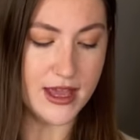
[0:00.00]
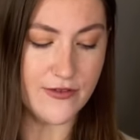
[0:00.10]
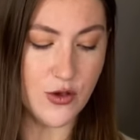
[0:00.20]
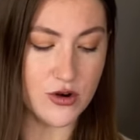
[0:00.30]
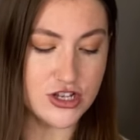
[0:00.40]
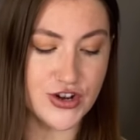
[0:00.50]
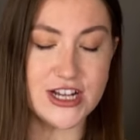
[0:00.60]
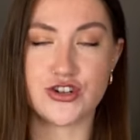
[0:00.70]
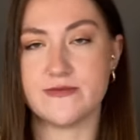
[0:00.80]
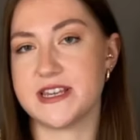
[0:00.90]
if you want to
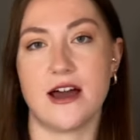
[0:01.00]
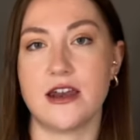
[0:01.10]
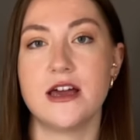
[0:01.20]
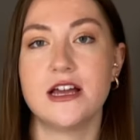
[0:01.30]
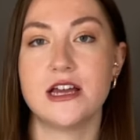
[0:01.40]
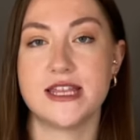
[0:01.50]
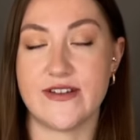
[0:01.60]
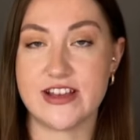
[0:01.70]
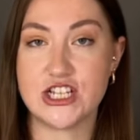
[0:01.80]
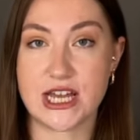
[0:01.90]
try drops on,
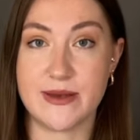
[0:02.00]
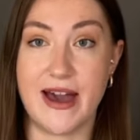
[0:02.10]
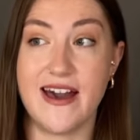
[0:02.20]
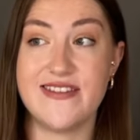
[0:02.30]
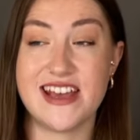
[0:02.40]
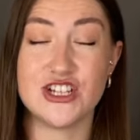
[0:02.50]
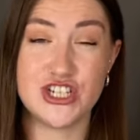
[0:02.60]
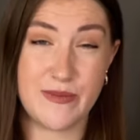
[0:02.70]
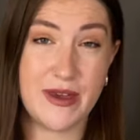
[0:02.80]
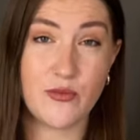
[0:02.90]
definitely check them out and their
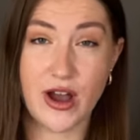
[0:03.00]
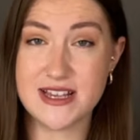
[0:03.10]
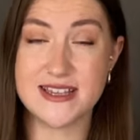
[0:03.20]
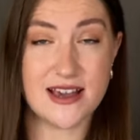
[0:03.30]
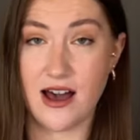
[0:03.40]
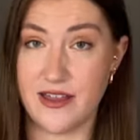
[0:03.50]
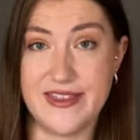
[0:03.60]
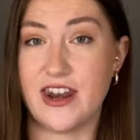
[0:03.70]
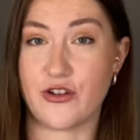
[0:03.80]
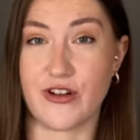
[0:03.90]
shipping prices aren't
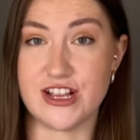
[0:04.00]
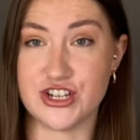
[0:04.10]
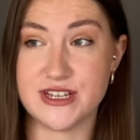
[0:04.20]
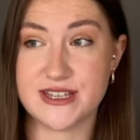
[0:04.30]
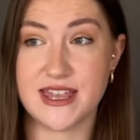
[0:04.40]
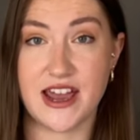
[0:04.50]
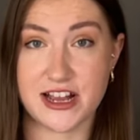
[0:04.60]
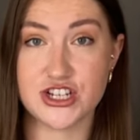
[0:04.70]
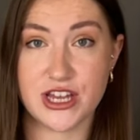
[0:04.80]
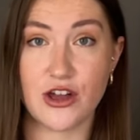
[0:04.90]
that egregious they're
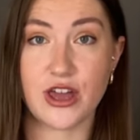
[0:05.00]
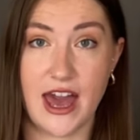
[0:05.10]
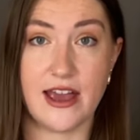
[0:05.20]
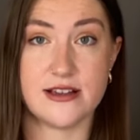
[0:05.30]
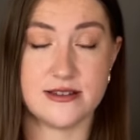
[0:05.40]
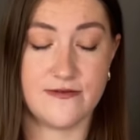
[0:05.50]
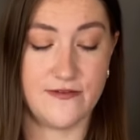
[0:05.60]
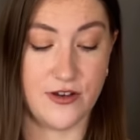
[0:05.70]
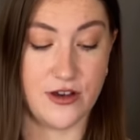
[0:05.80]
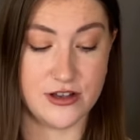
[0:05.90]
actually okay
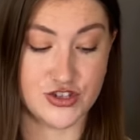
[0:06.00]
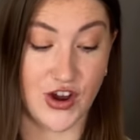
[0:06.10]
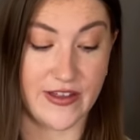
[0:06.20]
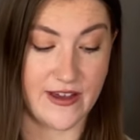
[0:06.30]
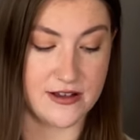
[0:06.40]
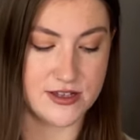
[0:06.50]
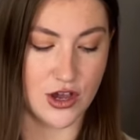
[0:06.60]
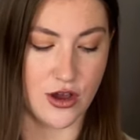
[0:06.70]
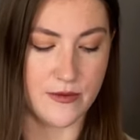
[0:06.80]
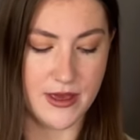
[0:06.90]
for Australia
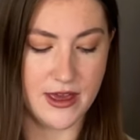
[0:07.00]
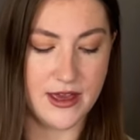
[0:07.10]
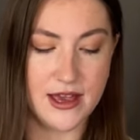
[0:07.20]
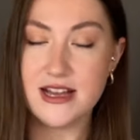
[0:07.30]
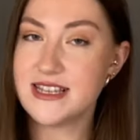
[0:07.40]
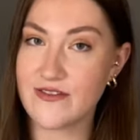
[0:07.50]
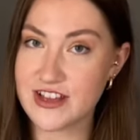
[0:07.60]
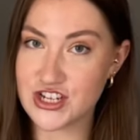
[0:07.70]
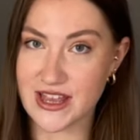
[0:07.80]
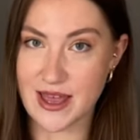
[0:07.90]
so
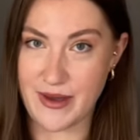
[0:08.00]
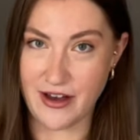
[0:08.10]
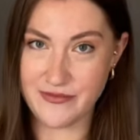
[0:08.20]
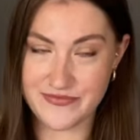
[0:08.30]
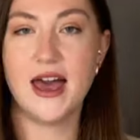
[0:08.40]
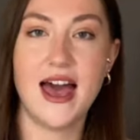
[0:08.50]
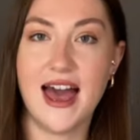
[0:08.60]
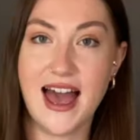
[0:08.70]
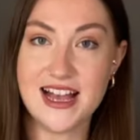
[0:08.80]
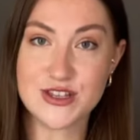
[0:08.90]
definitely check them out
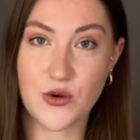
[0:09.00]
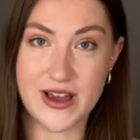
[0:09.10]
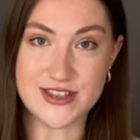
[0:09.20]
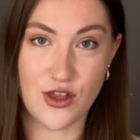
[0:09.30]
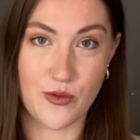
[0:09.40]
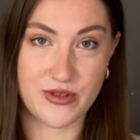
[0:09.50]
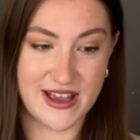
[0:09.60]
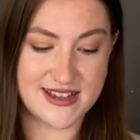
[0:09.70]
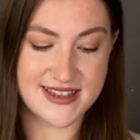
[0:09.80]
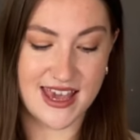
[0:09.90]
as always though,
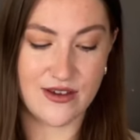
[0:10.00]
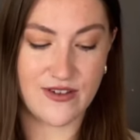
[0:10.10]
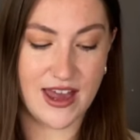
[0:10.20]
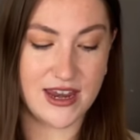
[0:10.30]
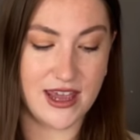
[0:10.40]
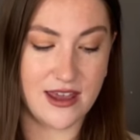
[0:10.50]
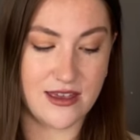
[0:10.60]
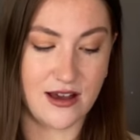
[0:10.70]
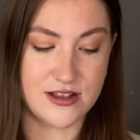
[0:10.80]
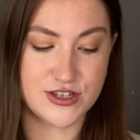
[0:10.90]
please leave any
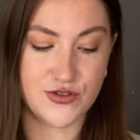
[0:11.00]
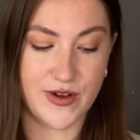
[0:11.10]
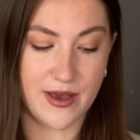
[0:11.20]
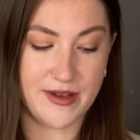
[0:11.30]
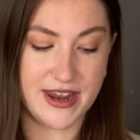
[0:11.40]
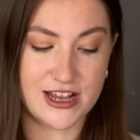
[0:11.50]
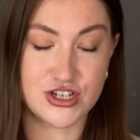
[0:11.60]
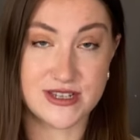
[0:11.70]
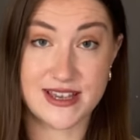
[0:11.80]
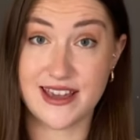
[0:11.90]
yarn store
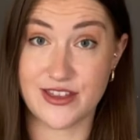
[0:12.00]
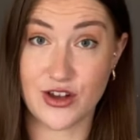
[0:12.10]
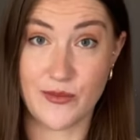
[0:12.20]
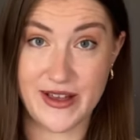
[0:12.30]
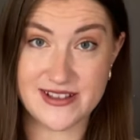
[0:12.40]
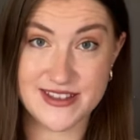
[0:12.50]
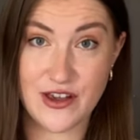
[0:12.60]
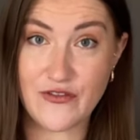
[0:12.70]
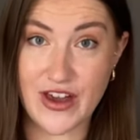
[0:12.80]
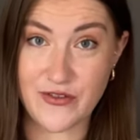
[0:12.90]
recommendations in the
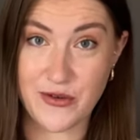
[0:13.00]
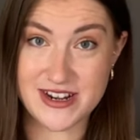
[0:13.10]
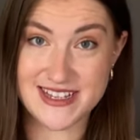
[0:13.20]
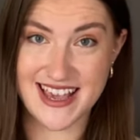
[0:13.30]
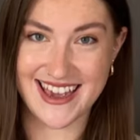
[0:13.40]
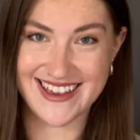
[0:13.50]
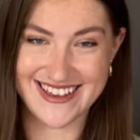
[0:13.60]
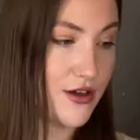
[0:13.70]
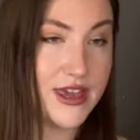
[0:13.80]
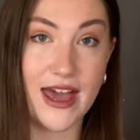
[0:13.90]
comments for everyone to see.
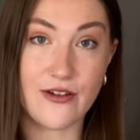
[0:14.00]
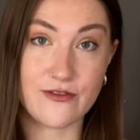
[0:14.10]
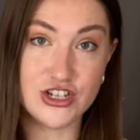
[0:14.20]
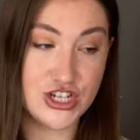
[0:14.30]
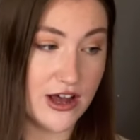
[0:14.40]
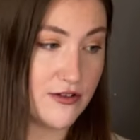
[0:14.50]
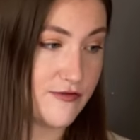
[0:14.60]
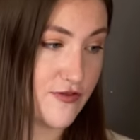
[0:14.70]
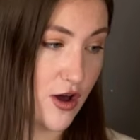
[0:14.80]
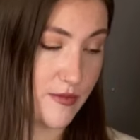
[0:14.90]
Okay, Rochelle
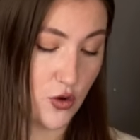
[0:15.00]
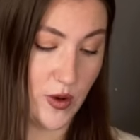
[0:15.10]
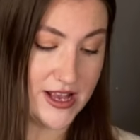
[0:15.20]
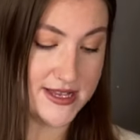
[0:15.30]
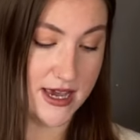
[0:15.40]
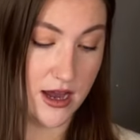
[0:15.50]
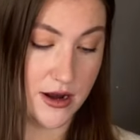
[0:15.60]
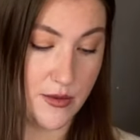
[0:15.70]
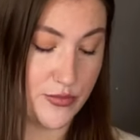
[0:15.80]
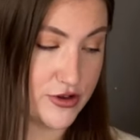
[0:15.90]
from Queen's
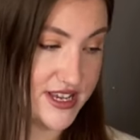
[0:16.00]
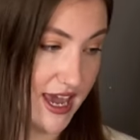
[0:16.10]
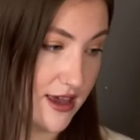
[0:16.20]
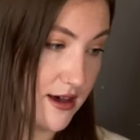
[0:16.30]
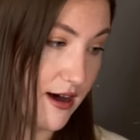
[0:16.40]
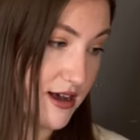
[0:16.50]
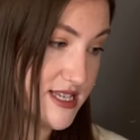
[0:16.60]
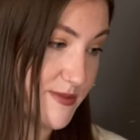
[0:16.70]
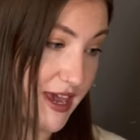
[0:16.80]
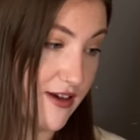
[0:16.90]
Yarn Boutique
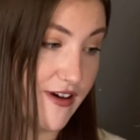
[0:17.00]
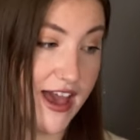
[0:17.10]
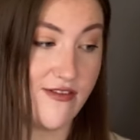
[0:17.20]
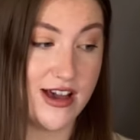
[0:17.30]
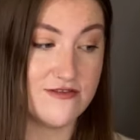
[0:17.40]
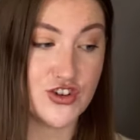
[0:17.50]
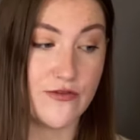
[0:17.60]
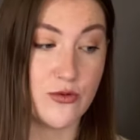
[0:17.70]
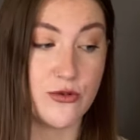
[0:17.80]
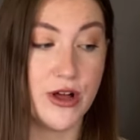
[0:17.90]
asked me if I ever have
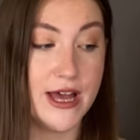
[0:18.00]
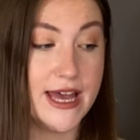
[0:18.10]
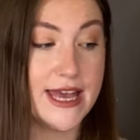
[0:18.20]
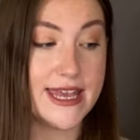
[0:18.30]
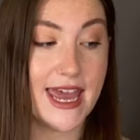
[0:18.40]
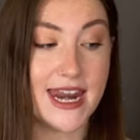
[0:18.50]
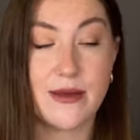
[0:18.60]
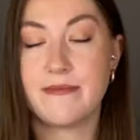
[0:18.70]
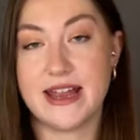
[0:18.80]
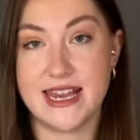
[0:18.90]
trouble
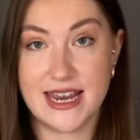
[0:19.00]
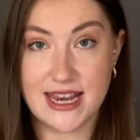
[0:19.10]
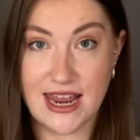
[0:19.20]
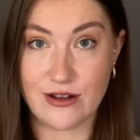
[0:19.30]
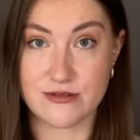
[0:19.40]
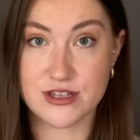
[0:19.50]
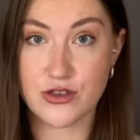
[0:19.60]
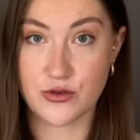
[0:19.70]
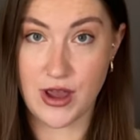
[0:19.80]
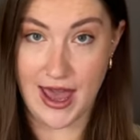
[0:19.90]
getting my knitting needles
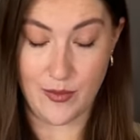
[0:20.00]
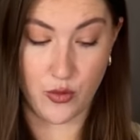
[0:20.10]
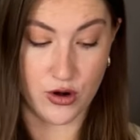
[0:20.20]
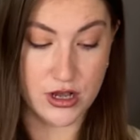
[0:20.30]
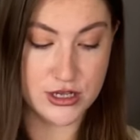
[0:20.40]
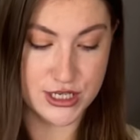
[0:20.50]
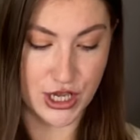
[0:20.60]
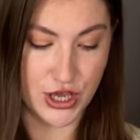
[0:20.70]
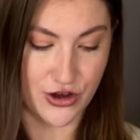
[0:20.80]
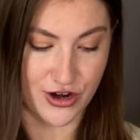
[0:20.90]
through airport
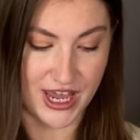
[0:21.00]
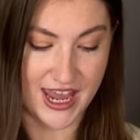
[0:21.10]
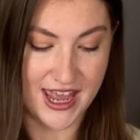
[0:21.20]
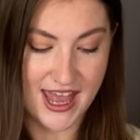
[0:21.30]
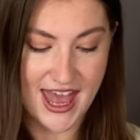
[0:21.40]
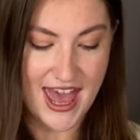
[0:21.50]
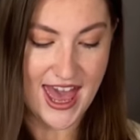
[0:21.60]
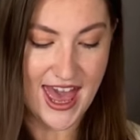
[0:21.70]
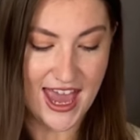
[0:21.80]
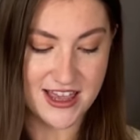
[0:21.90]
security.
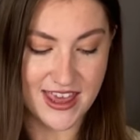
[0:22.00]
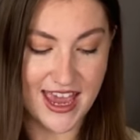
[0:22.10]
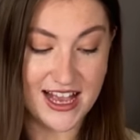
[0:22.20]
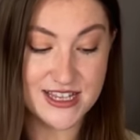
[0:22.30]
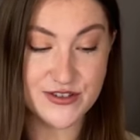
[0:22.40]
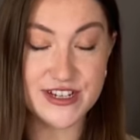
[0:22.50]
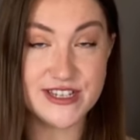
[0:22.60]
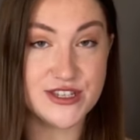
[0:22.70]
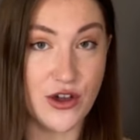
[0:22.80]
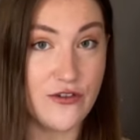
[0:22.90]
And the answer is
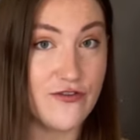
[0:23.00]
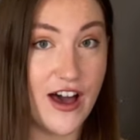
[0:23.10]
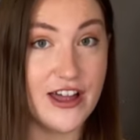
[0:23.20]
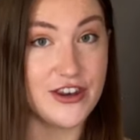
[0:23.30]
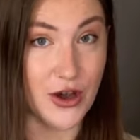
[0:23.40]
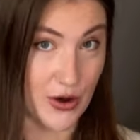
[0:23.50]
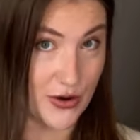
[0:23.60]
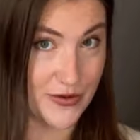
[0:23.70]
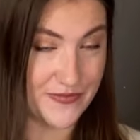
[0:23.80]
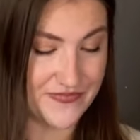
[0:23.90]
so far no.